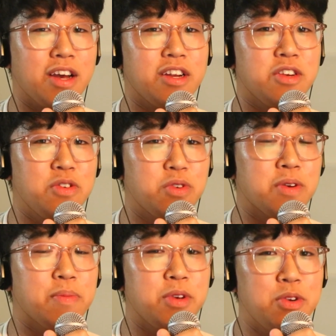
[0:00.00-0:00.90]
a new
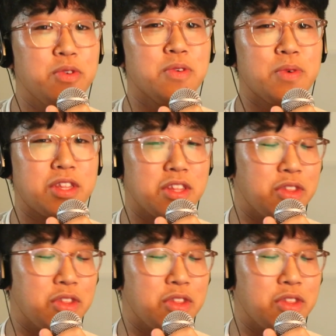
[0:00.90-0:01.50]
computer with the